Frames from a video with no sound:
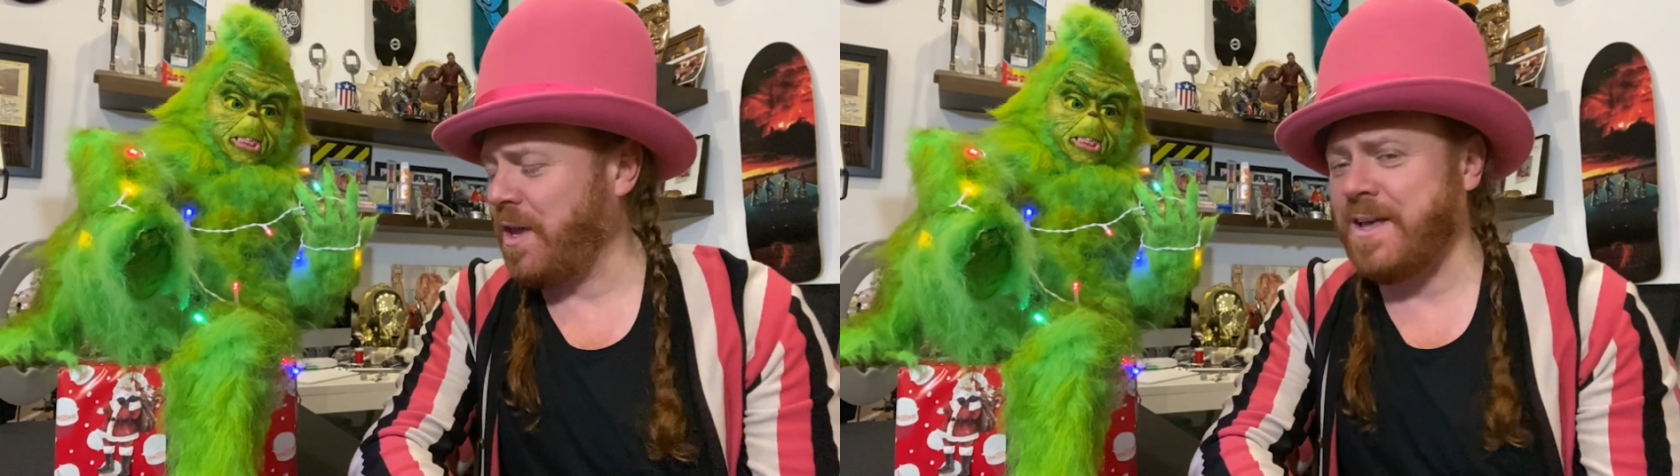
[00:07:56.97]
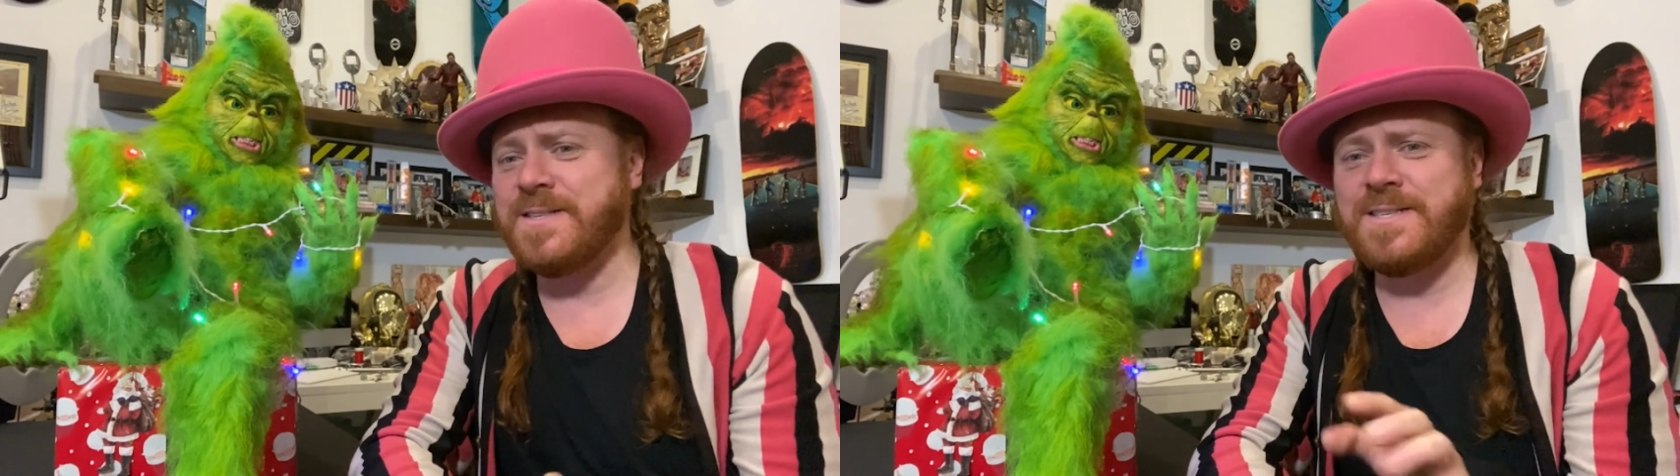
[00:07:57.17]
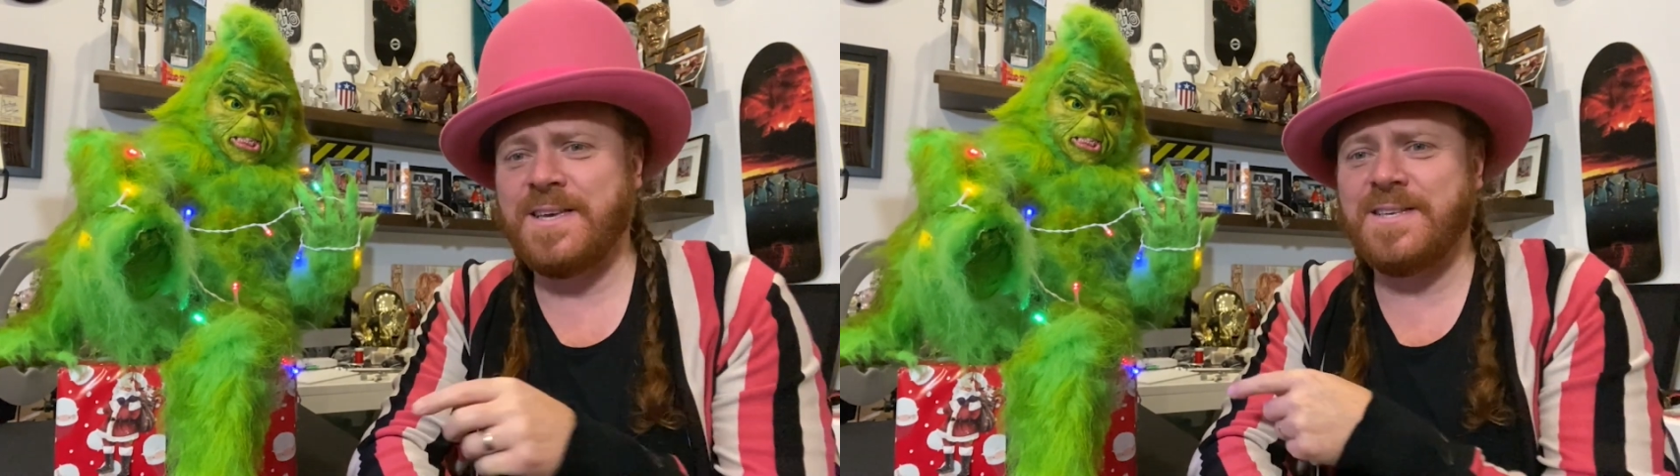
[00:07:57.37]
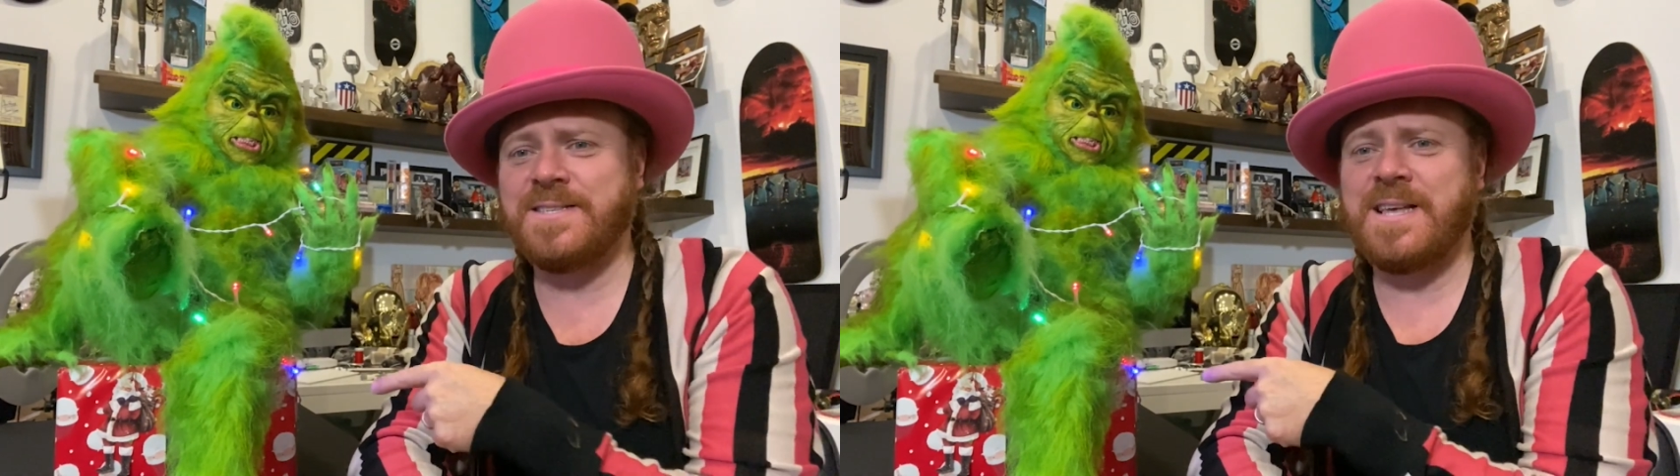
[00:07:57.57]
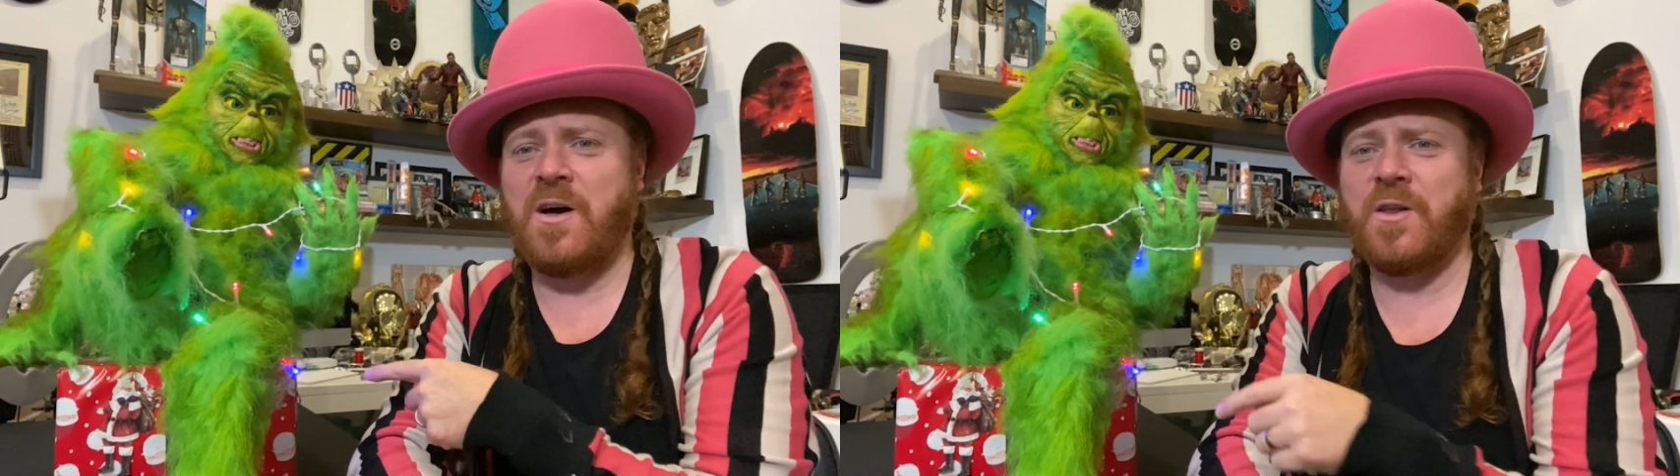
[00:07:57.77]
You can see he's
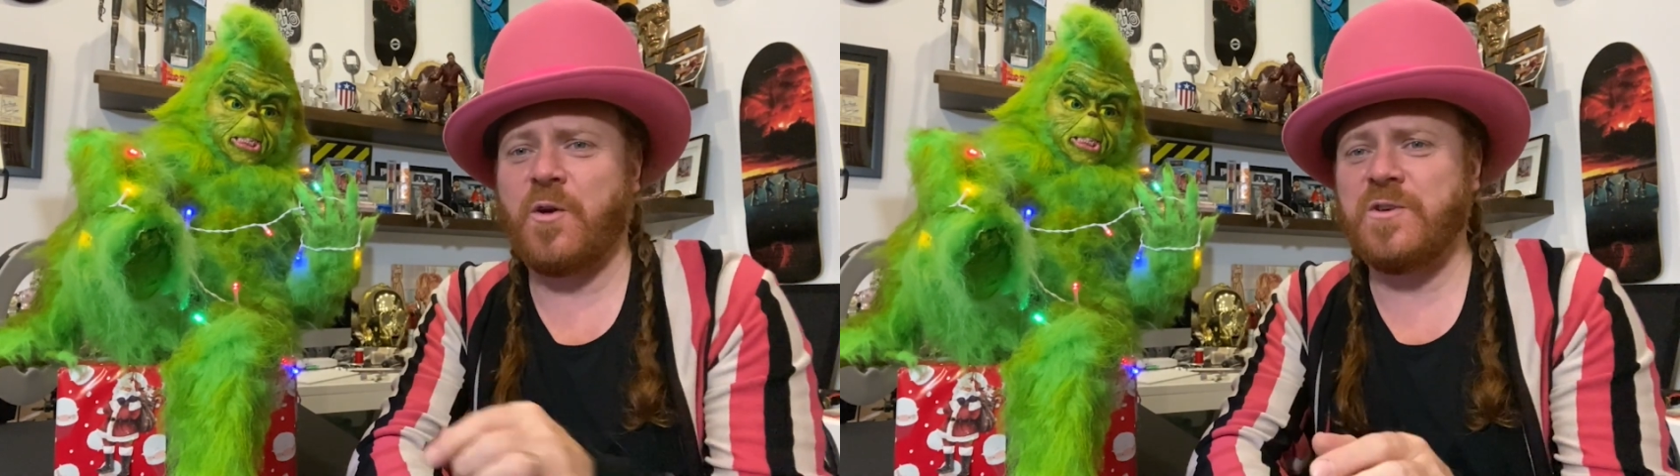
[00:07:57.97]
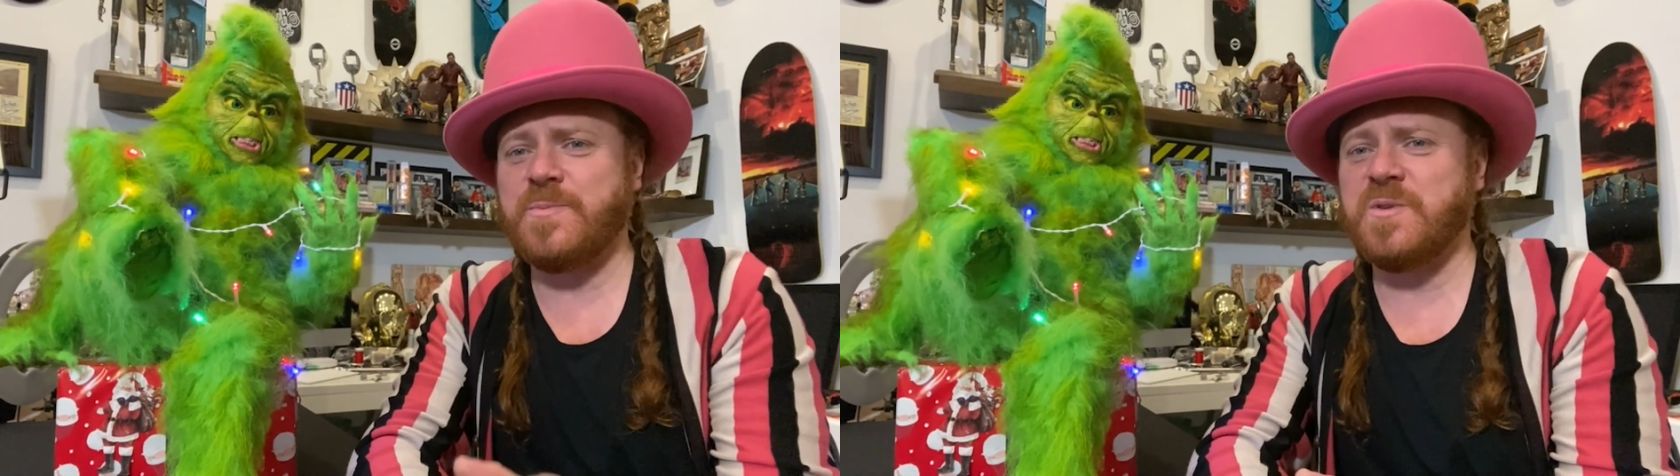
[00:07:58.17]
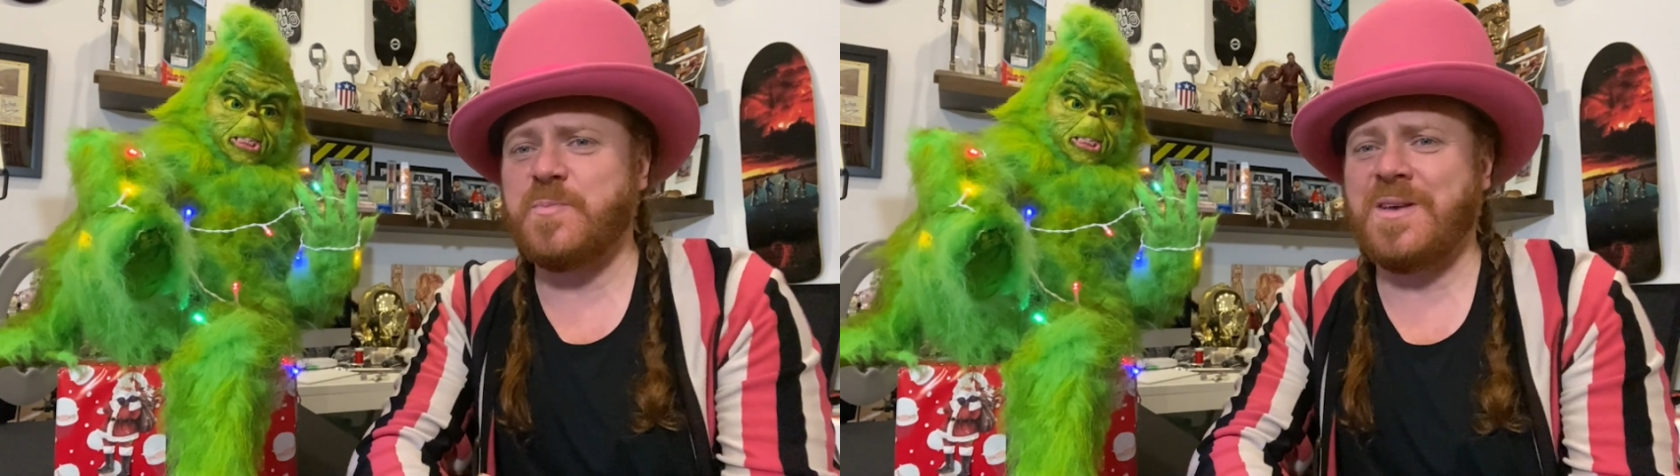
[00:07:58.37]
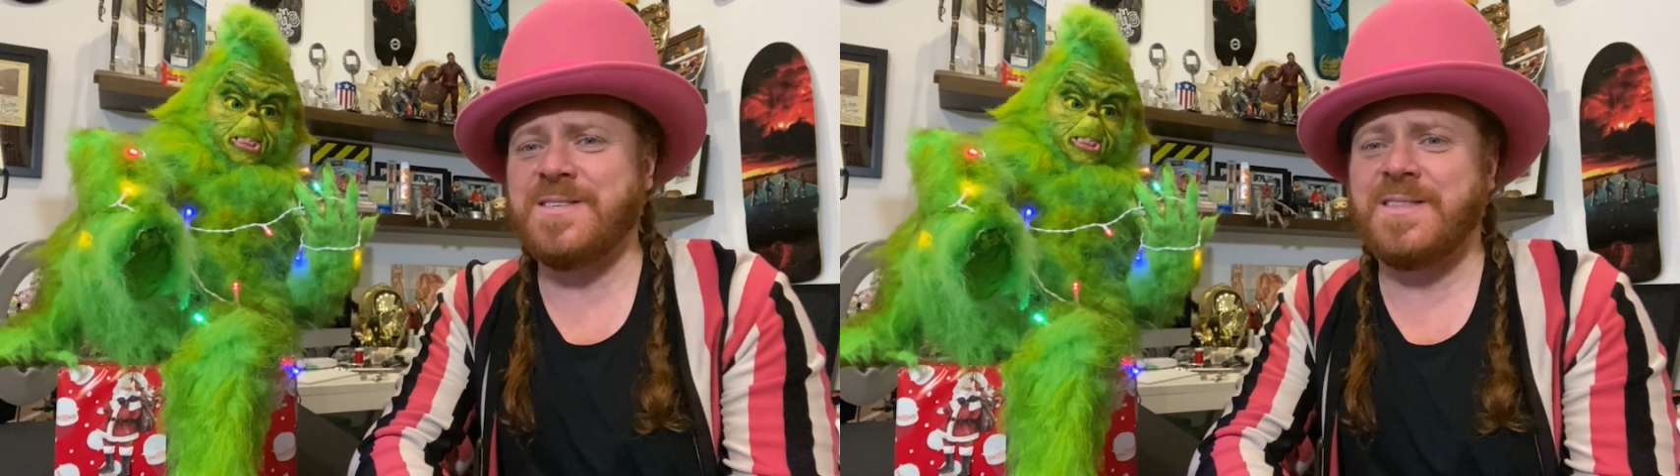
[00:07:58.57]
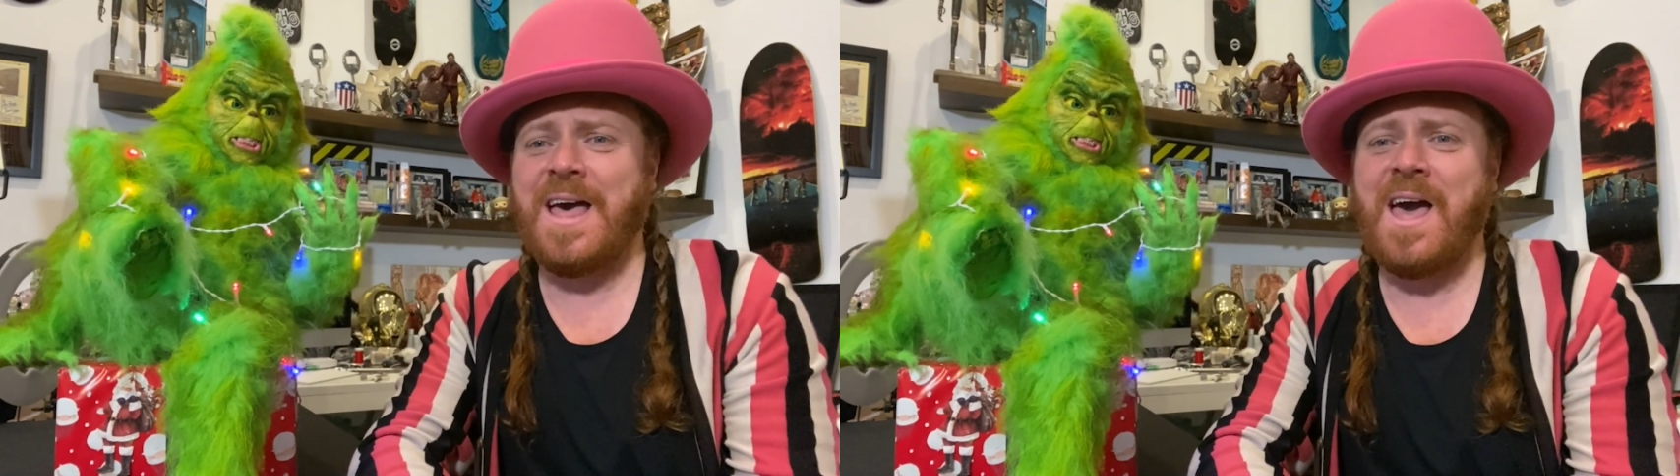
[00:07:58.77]
sat on a Christmas
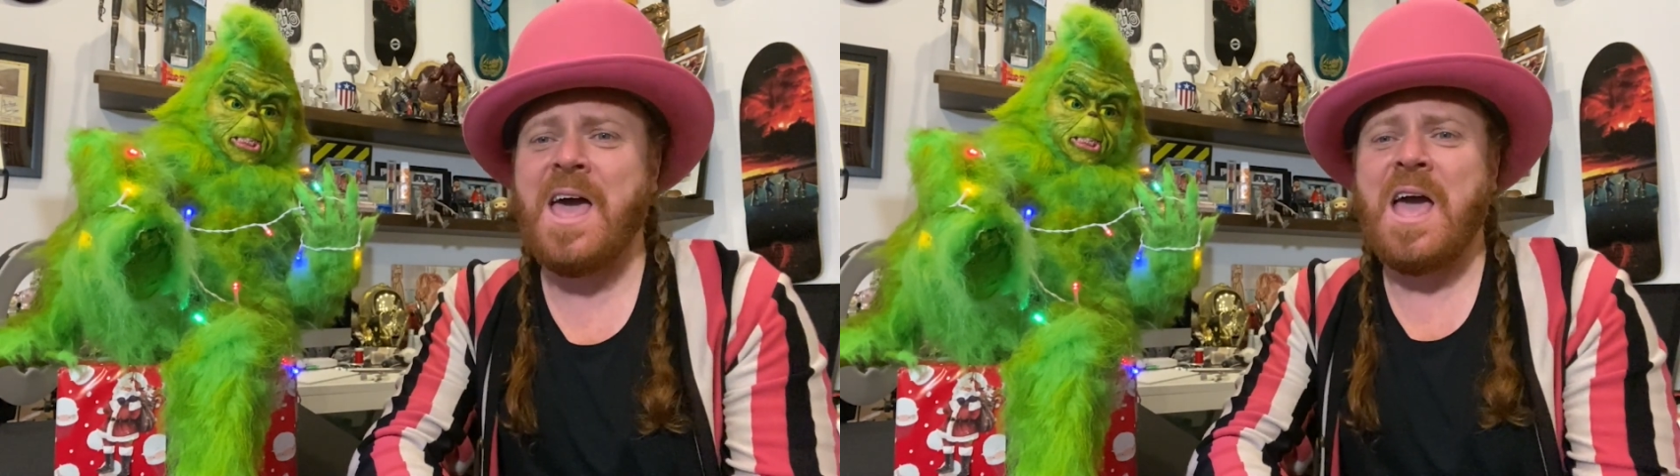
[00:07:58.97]
present there,